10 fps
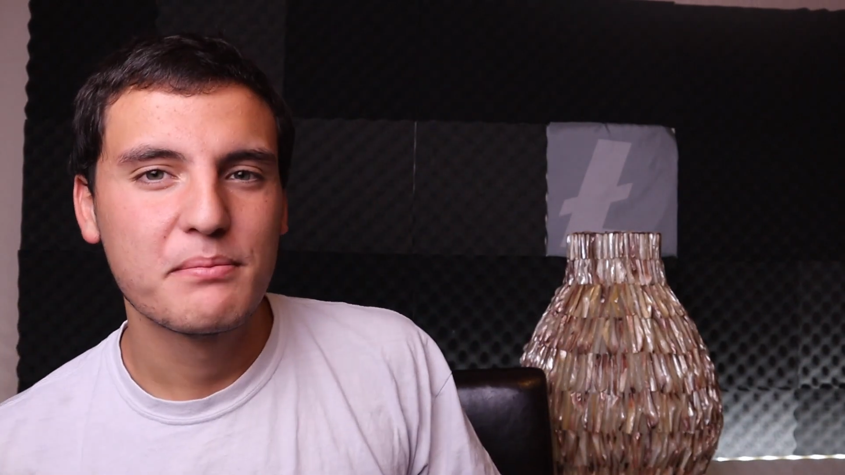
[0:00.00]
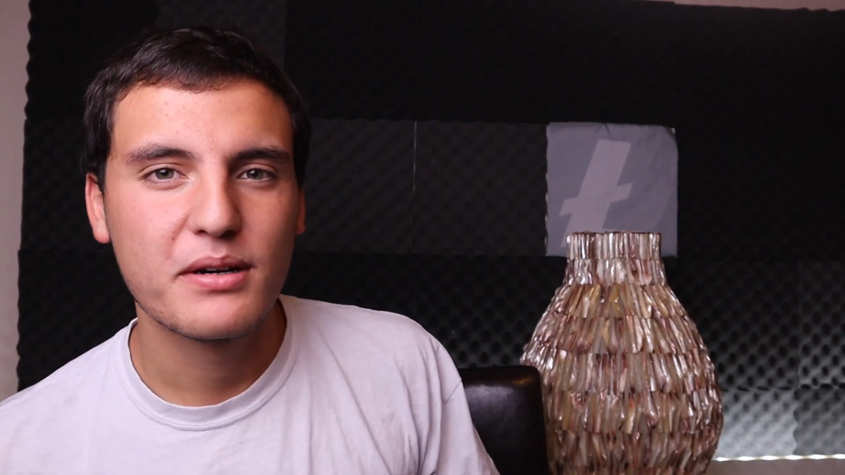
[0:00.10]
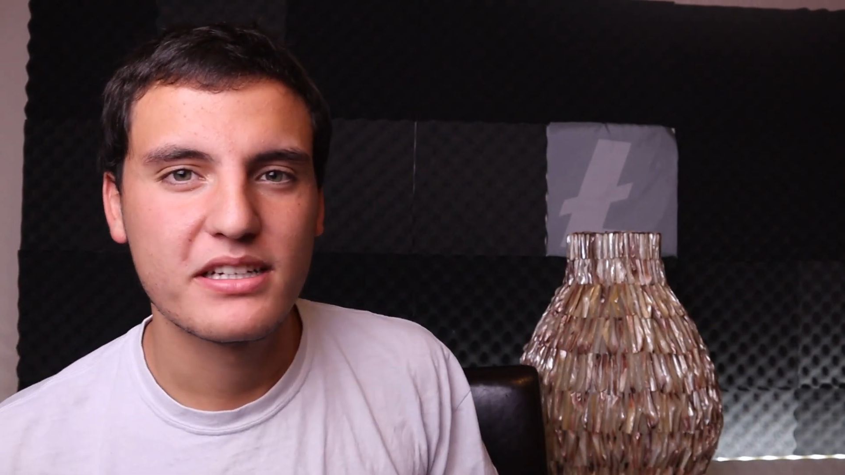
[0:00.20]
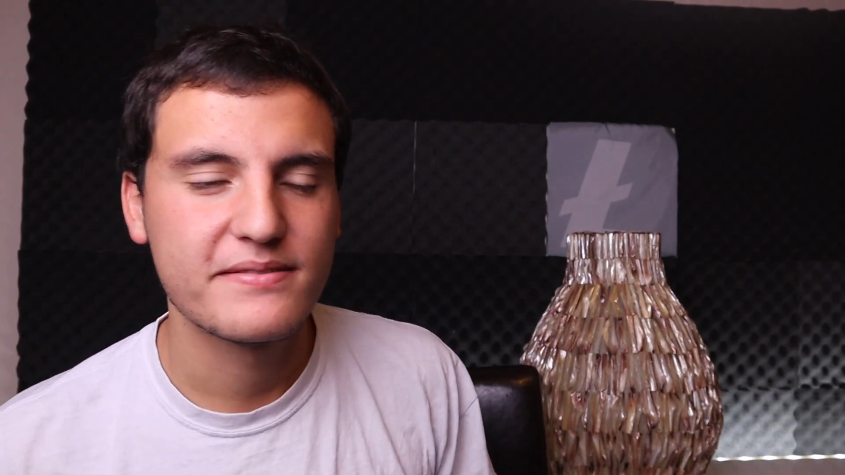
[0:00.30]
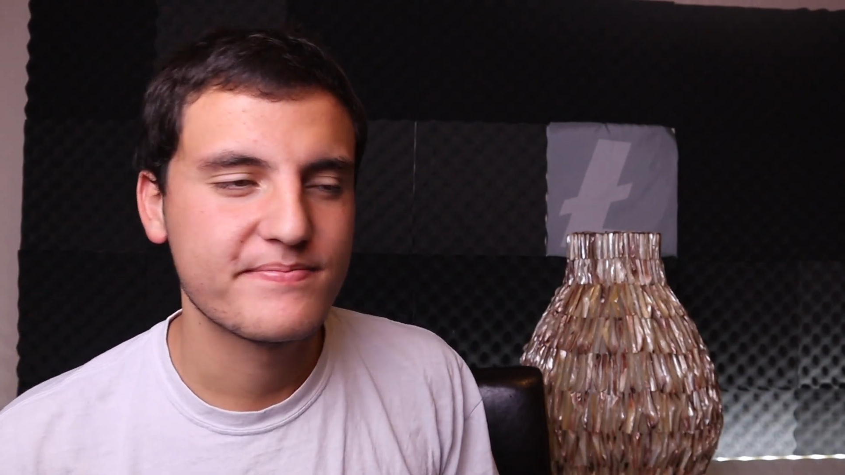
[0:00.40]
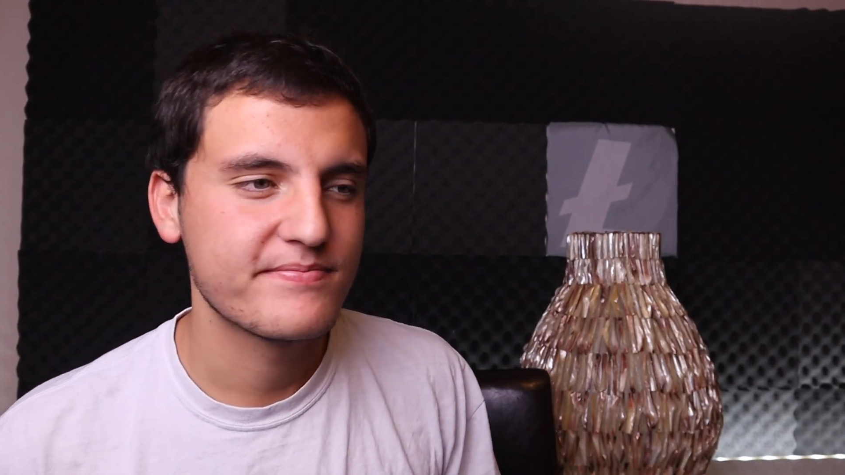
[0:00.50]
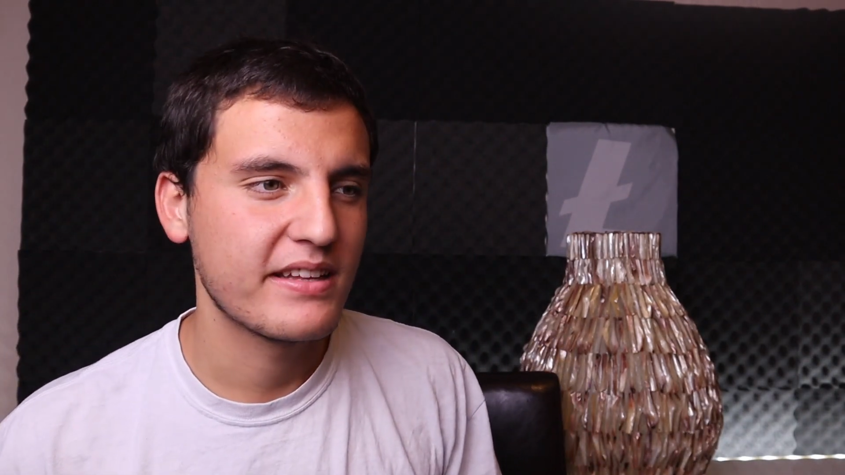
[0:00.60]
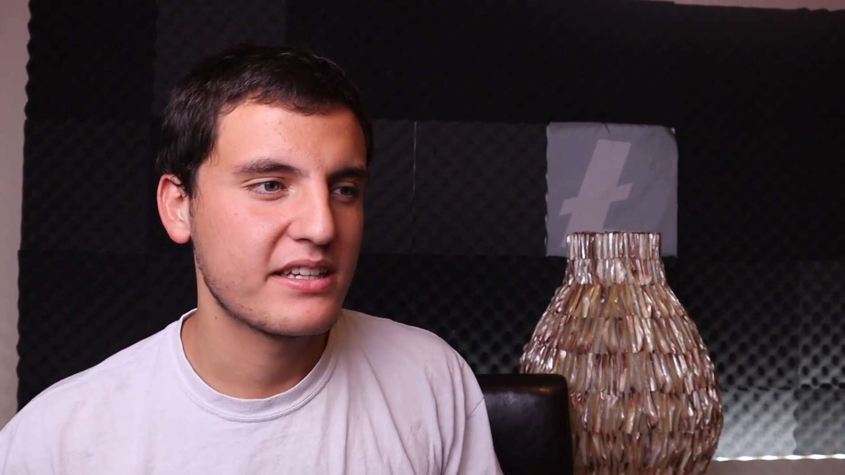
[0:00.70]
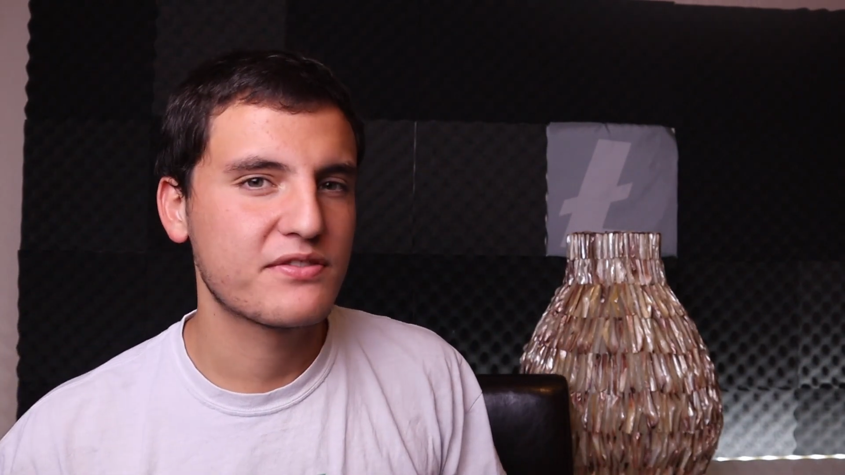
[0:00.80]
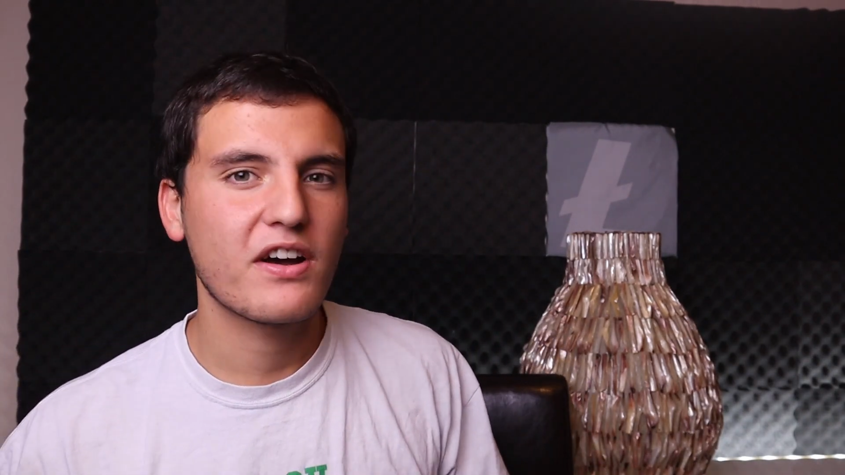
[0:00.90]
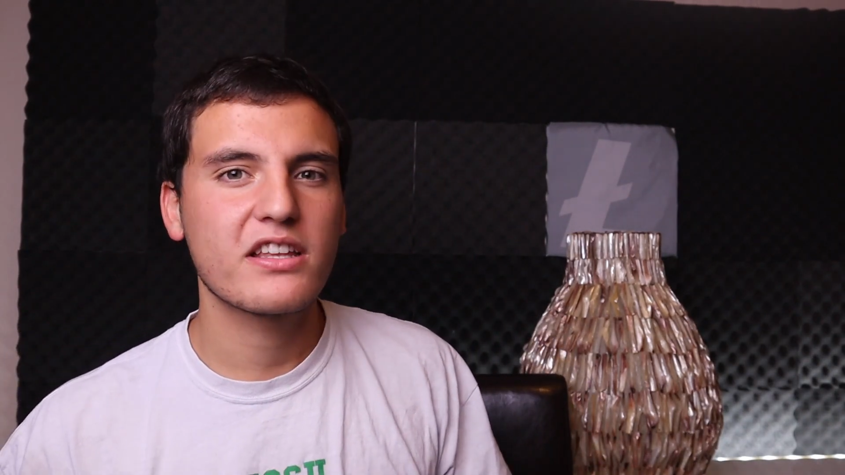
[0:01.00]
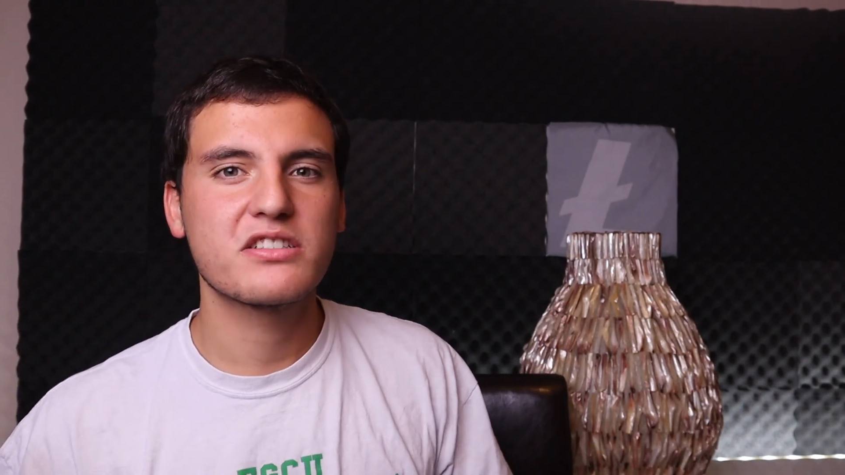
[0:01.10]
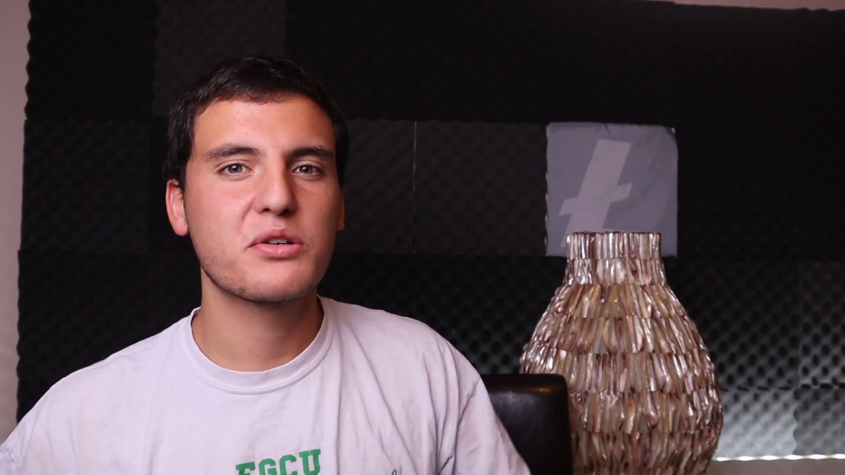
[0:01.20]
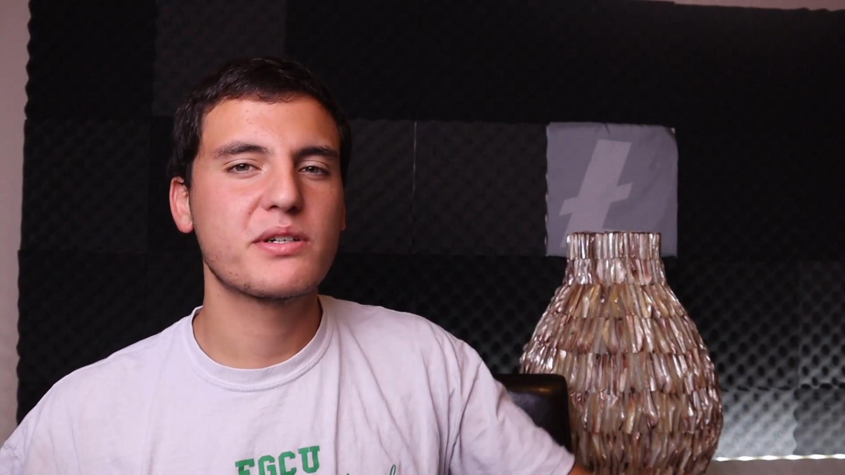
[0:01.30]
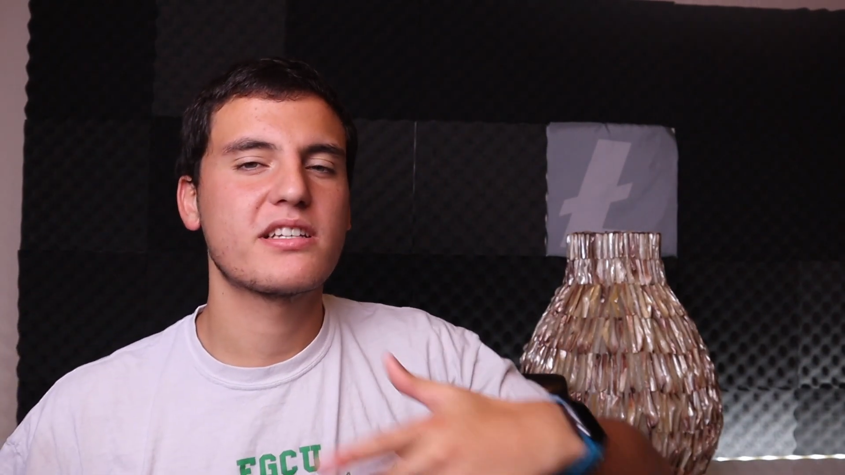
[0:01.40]
But his
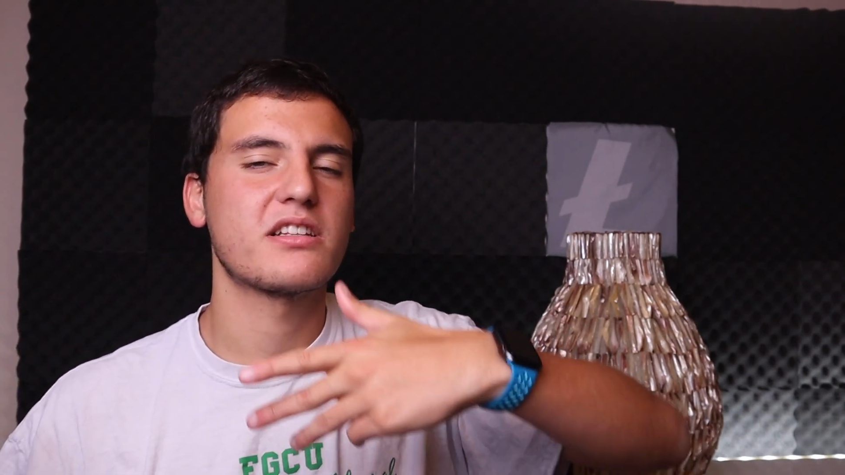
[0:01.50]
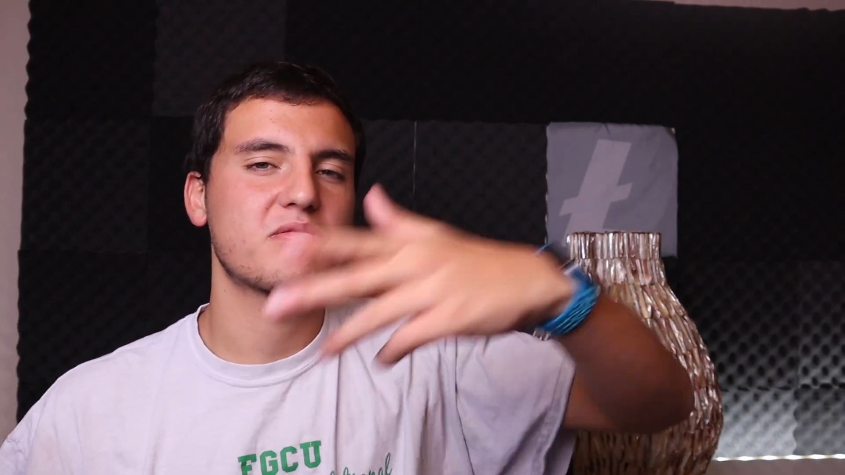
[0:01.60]
father's always on the